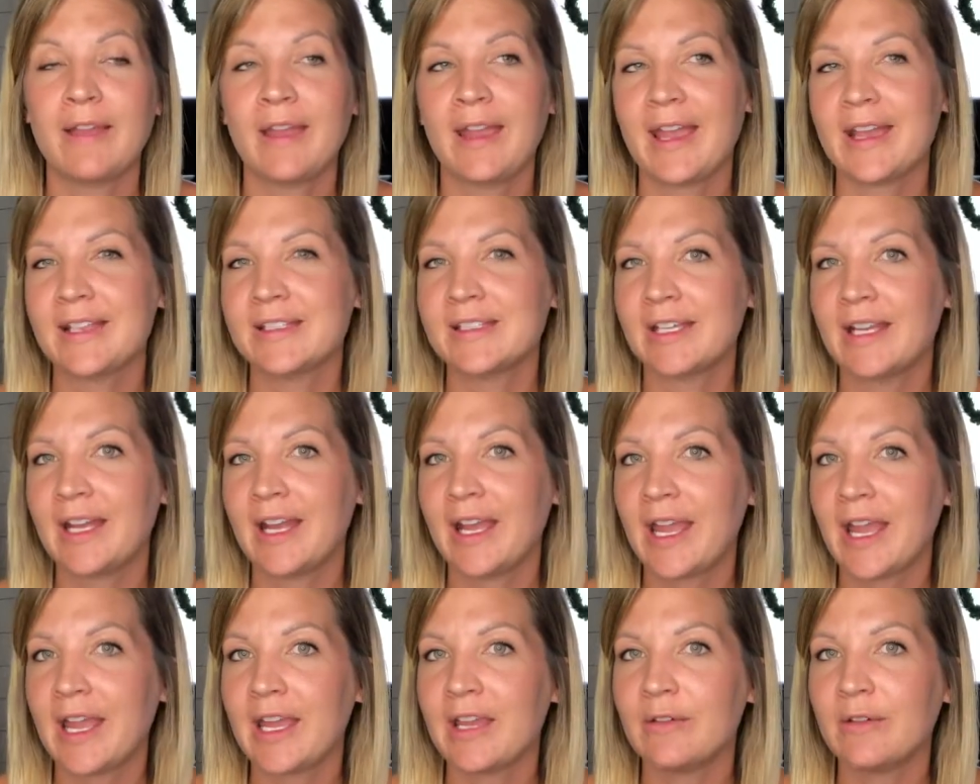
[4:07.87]
Like I said,
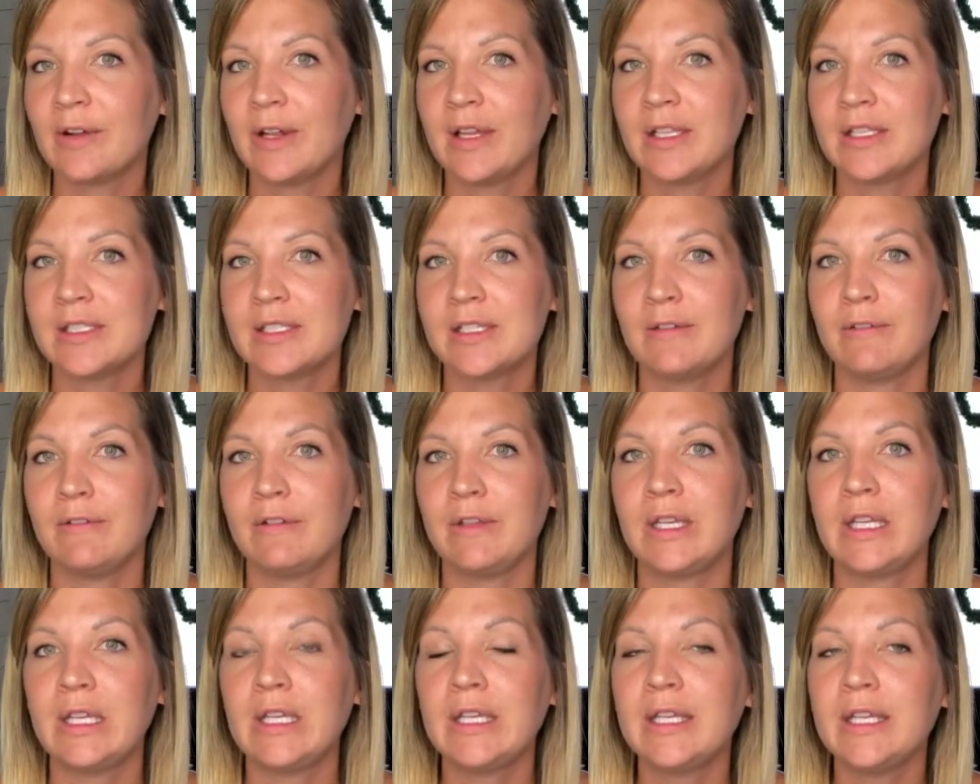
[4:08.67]
I ate
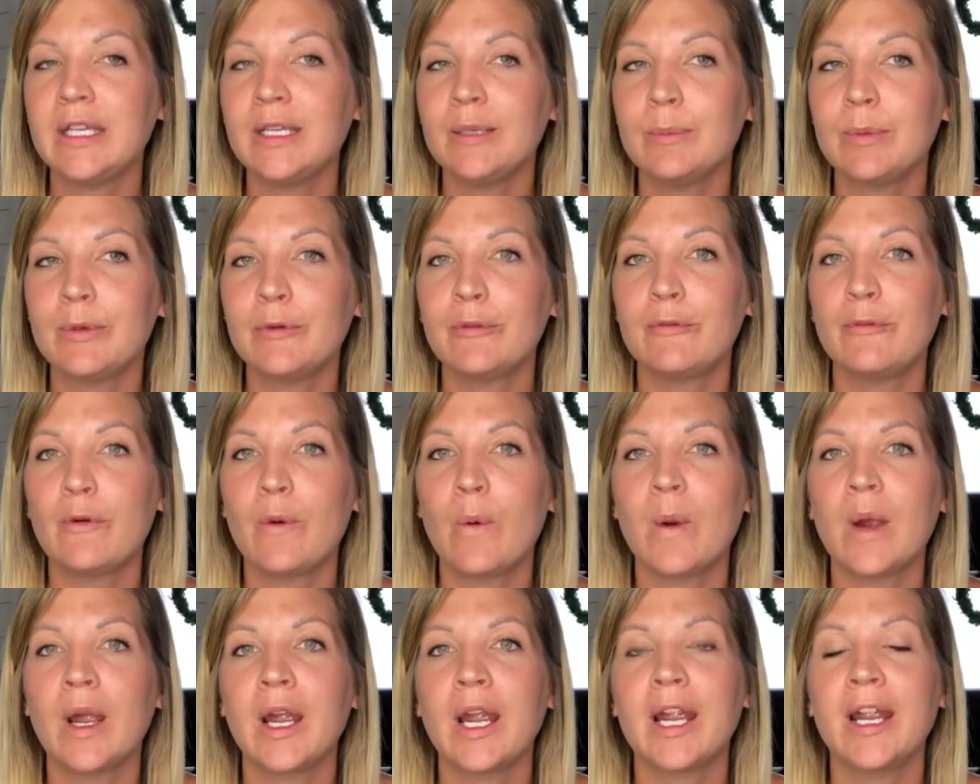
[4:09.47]
relatively clean
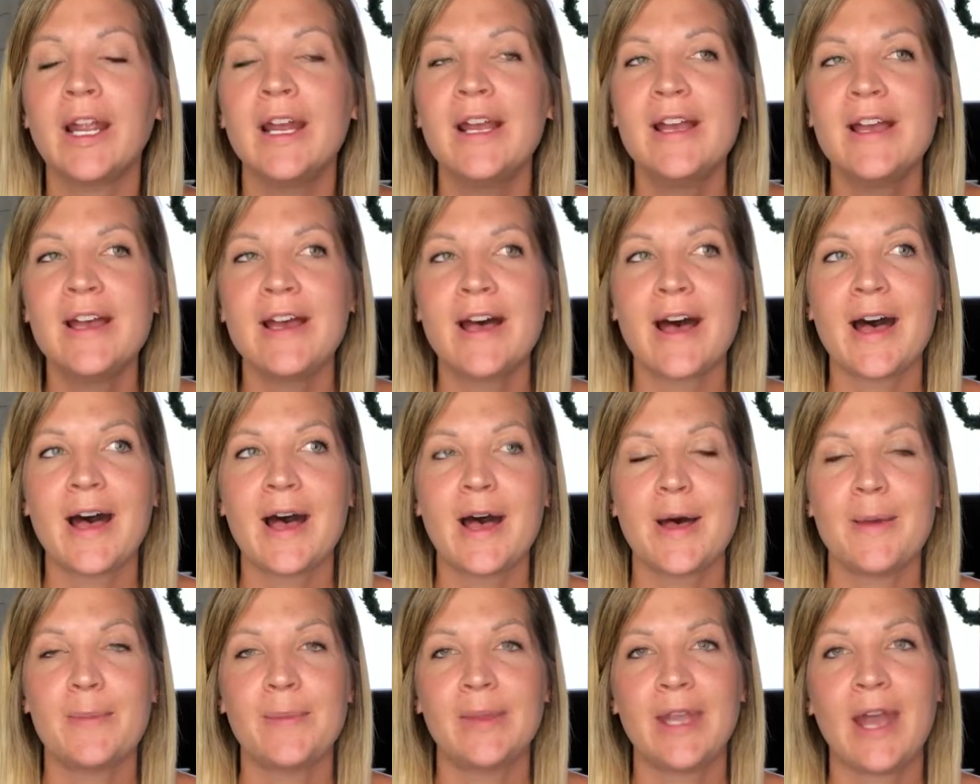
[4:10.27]
before,
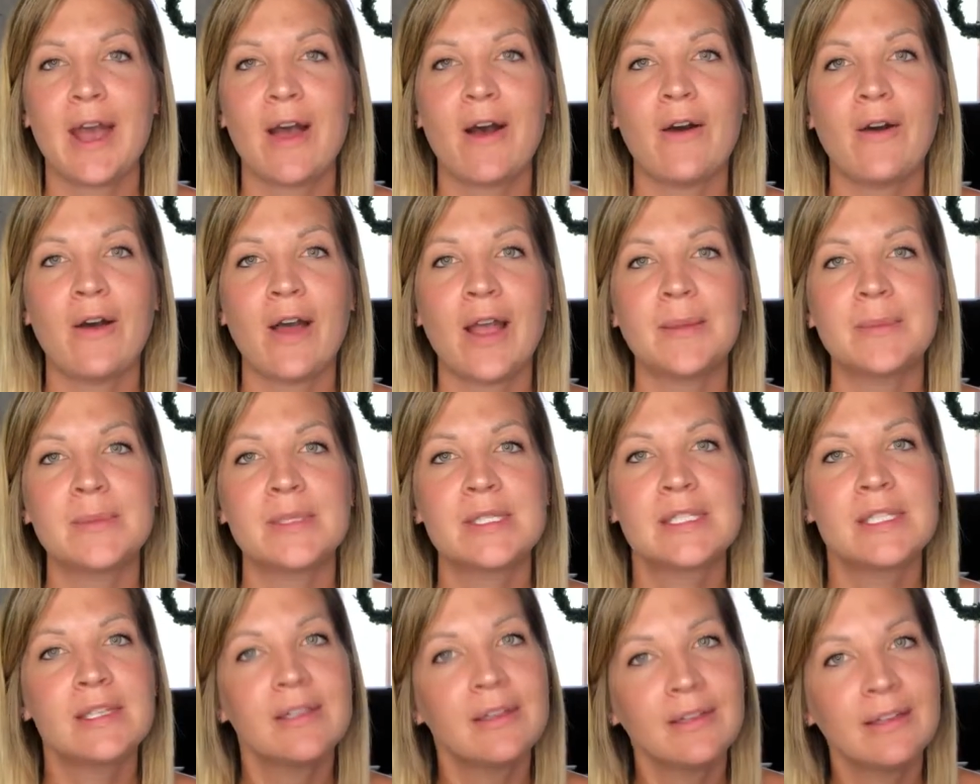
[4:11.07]
but now I'm
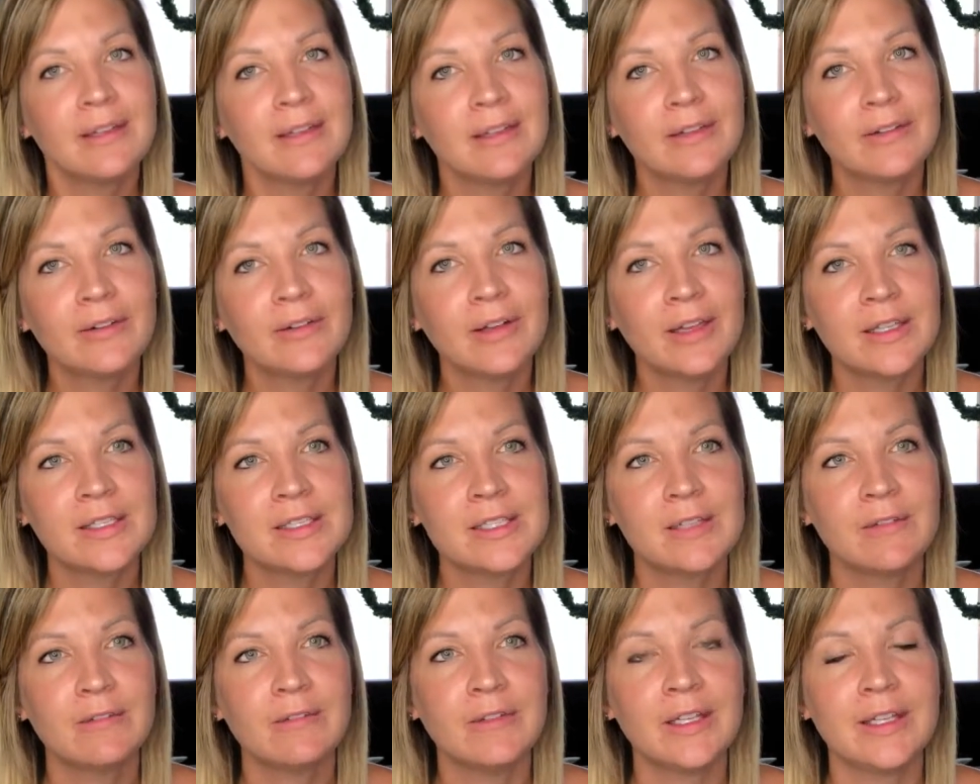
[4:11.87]
still eating
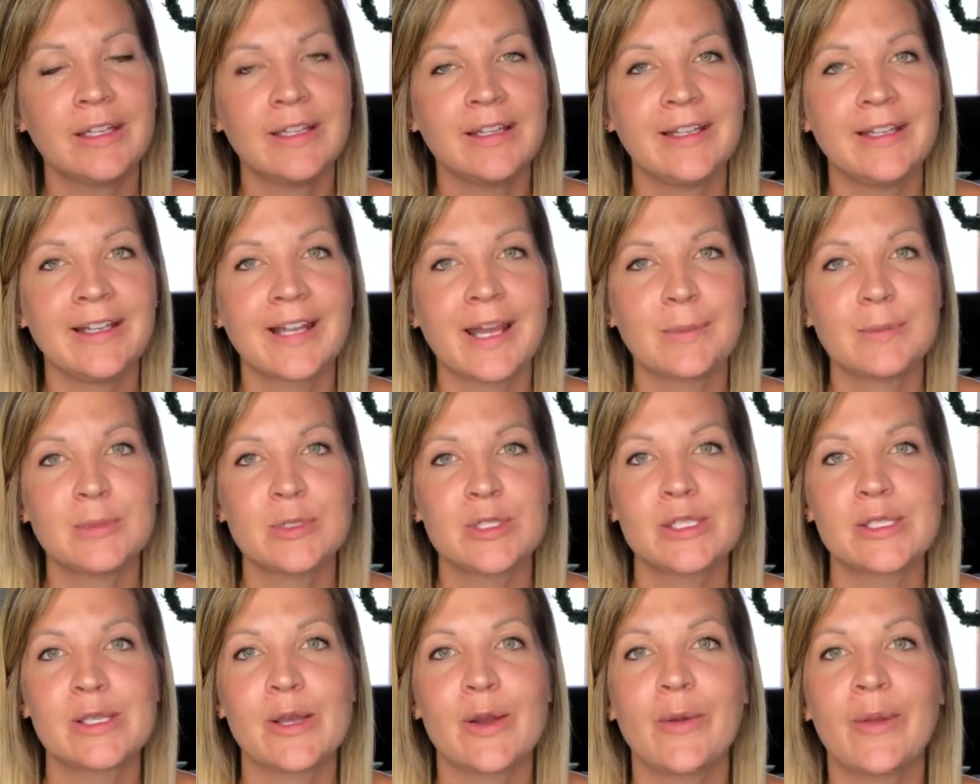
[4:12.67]
relatively clean. I'm
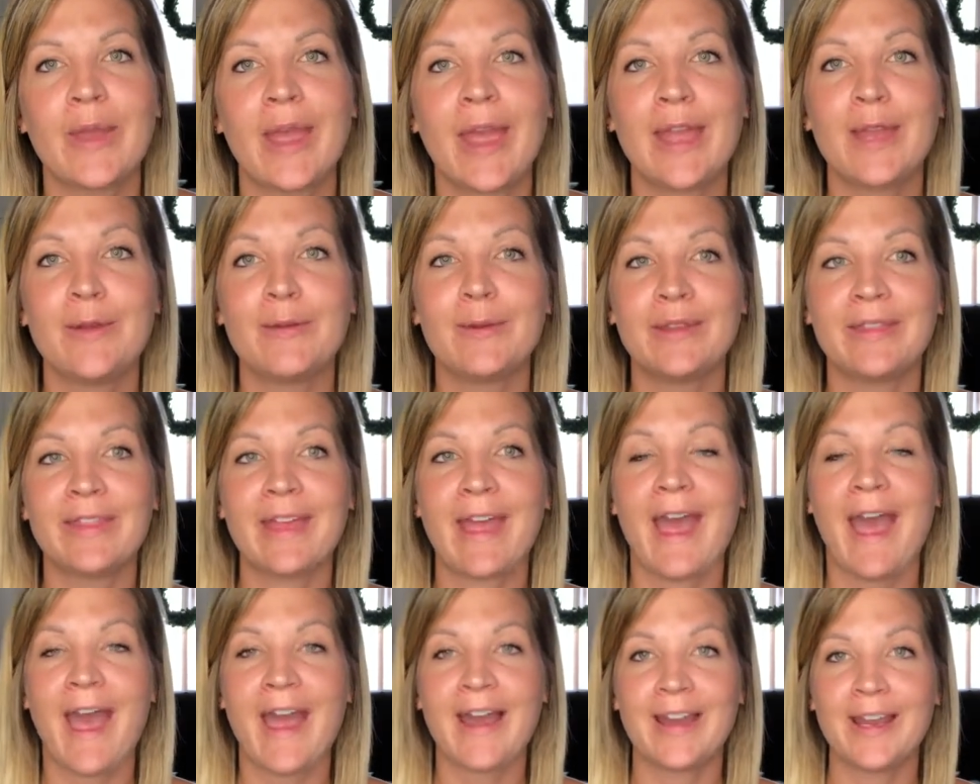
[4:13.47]
just okay with
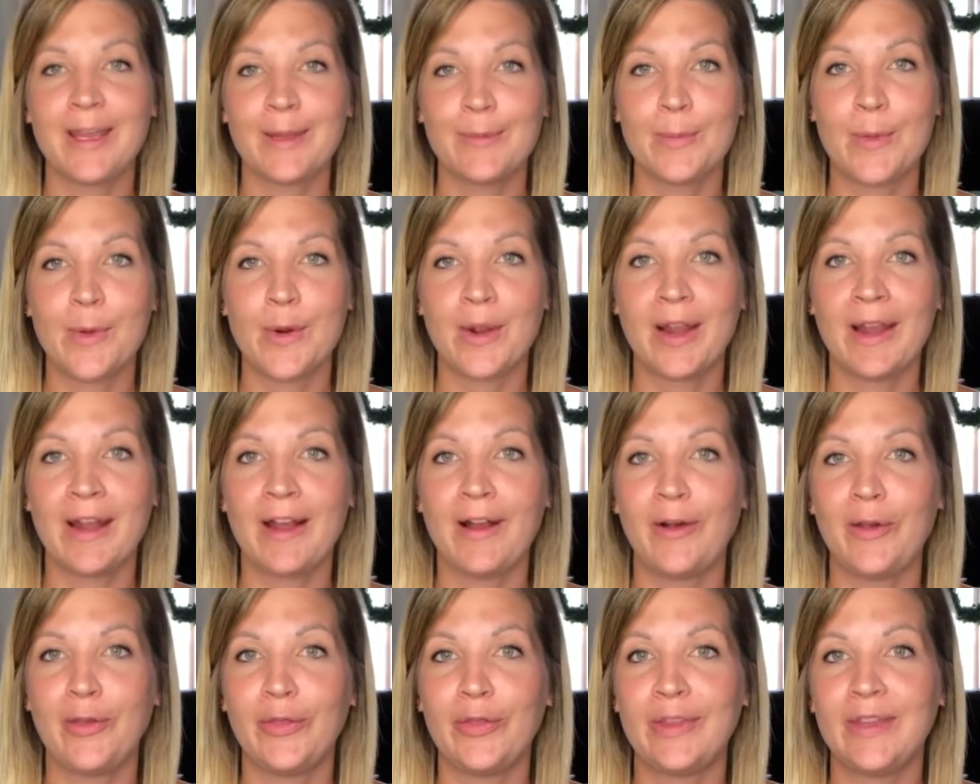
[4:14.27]
adding more
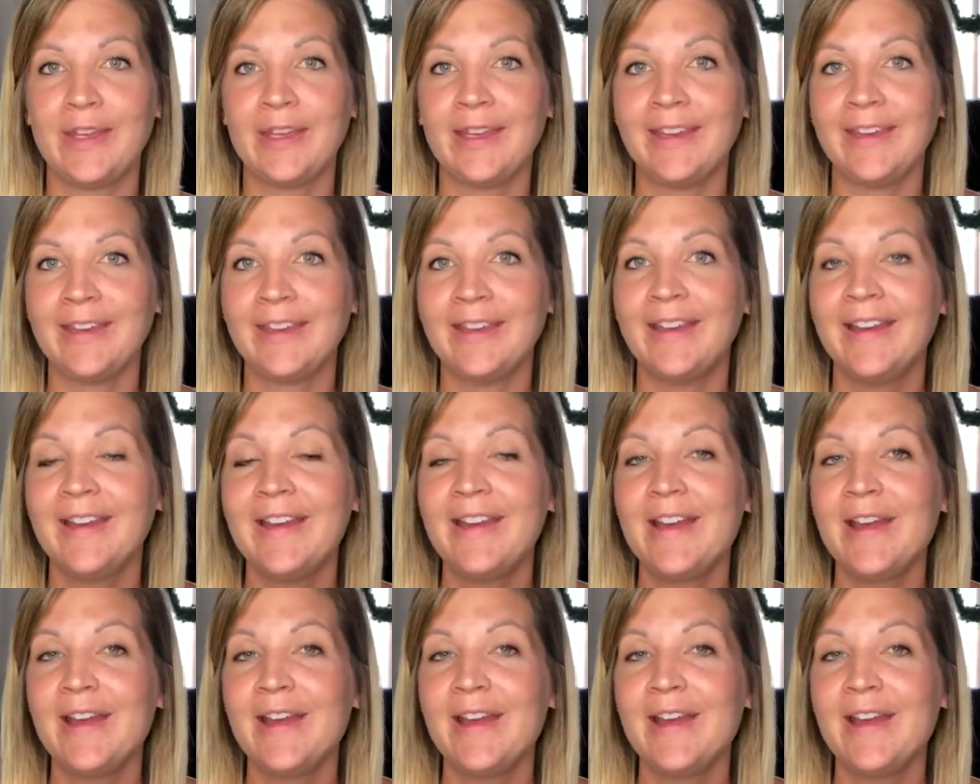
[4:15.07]
healthy